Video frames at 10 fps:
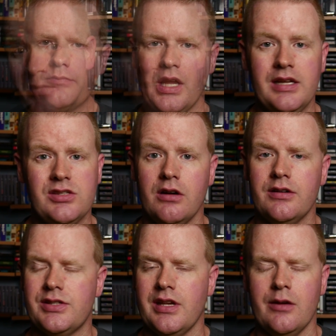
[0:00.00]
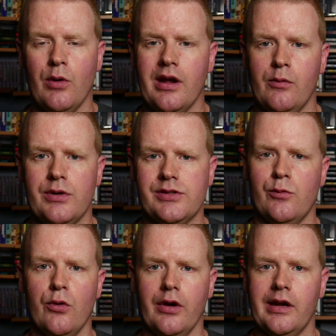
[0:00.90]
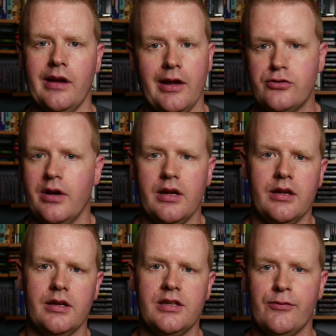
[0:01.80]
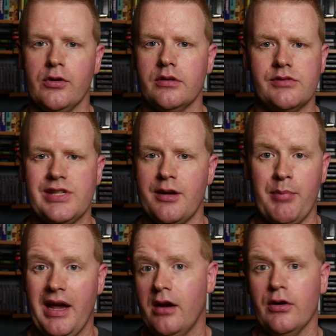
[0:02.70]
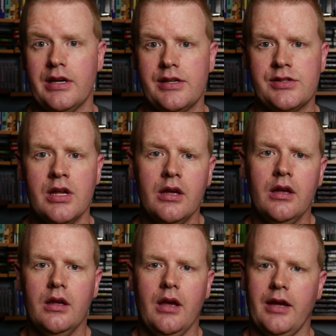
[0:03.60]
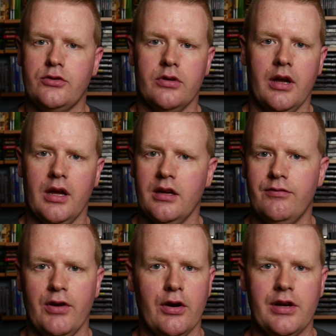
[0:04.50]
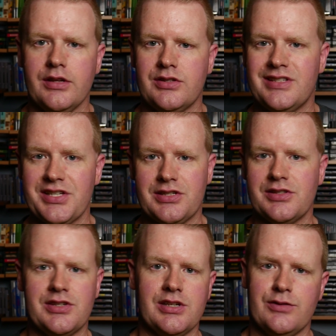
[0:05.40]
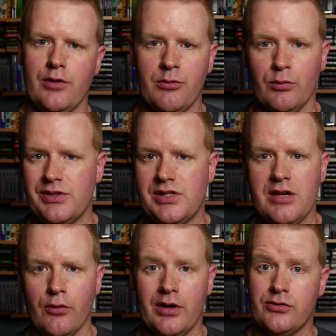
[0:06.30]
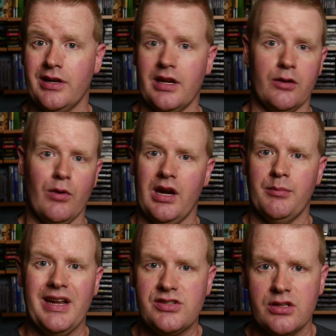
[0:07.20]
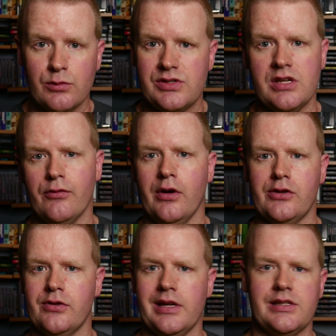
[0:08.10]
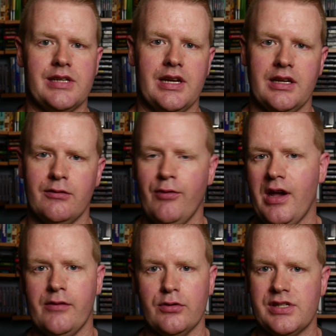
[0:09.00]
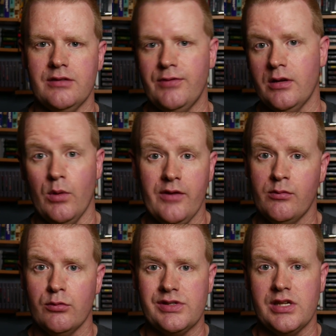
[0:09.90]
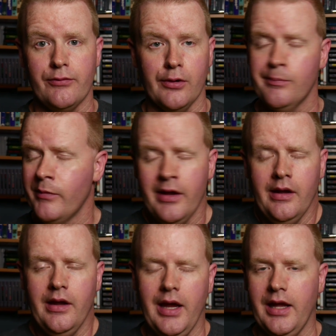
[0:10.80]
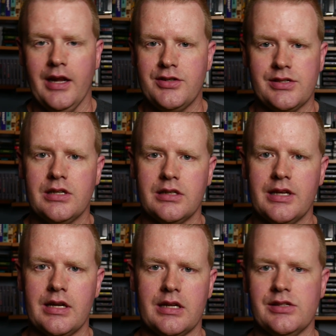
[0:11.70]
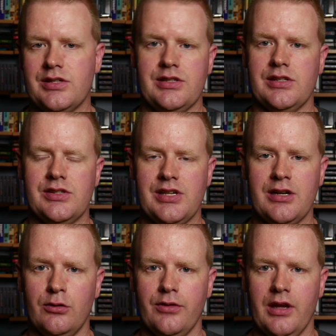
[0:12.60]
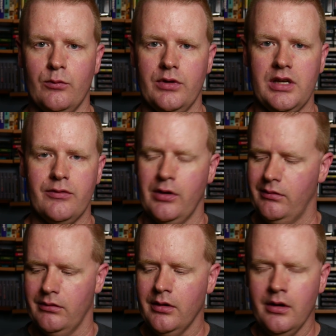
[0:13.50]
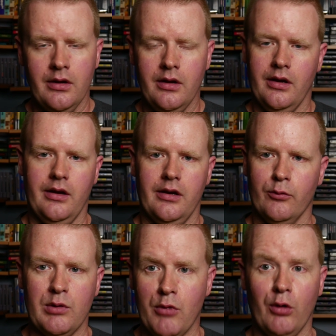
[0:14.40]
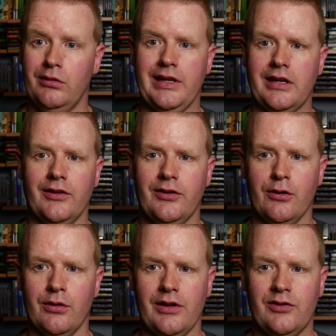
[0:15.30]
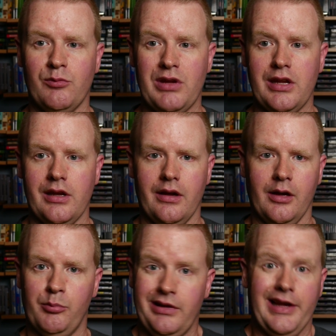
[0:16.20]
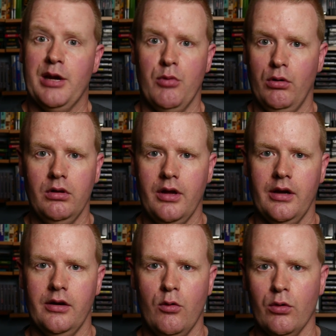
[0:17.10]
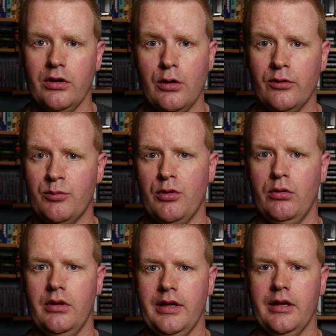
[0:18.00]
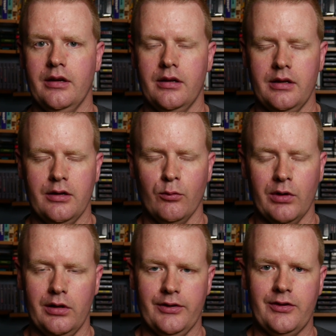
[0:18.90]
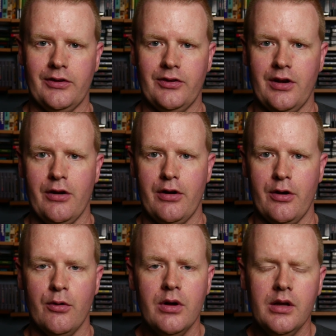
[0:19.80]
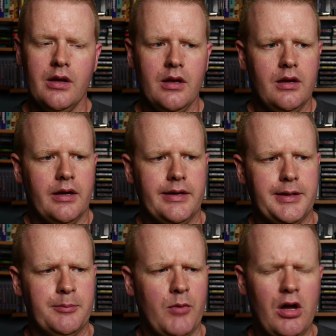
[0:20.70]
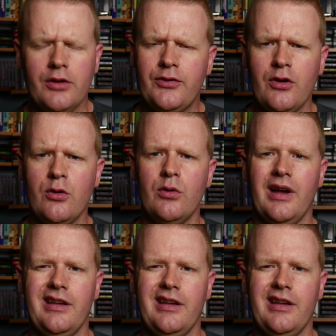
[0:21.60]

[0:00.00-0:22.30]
It's hard to say why it wasn't working. I tried a different set of batteries. I tried various distances from the receiver. I tried getting right up next to the receiver. I tried standing 5 or 10 feet away from the receiver. And I just couldn't get a consistent signal that would even remotely consider this to be playable or usable in a realistic scenario. Also,